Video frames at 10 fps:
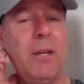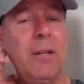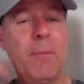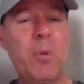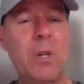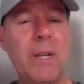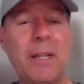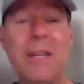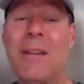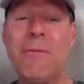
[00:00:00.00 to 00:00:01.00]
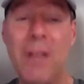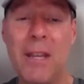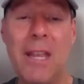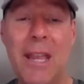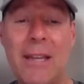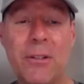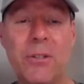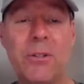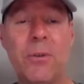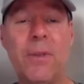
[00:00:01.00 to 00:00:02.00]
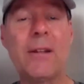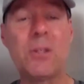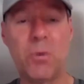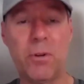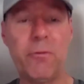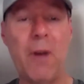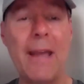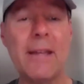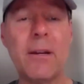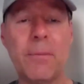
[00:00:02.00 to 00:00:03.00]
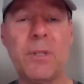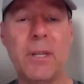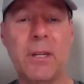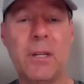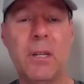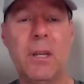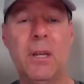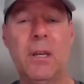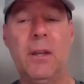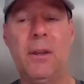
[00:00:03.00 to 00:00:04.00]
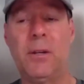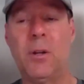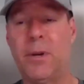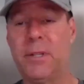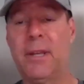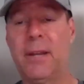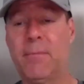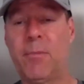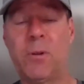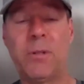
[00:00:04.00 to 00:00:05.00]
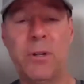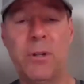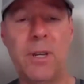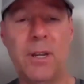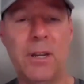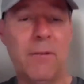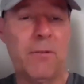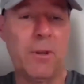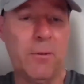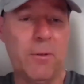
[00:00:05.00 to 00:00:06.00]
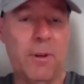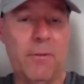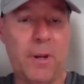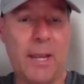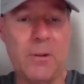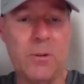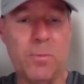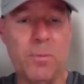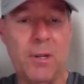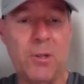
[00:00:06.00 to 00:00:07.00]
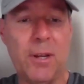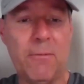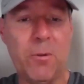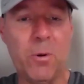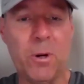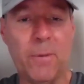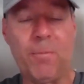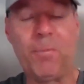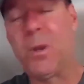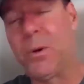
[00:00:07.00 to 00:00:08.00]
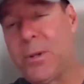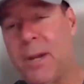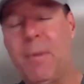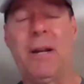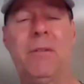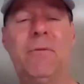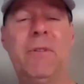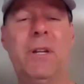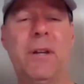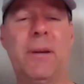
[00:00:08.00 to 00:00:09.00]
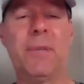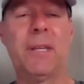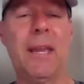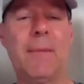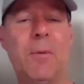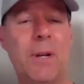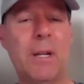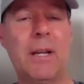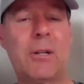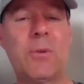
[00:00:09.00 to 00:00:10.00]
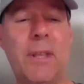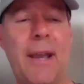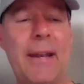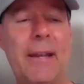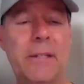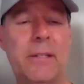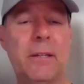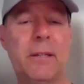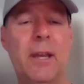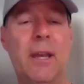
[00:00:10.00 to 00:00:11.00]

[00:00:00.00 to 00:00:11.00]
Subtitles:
completely if they can. So that's where Fry comes in, you know, as that person who can, if the catcher's pinch hit for, he'll come on and finish up the game. And what a luxury that is, to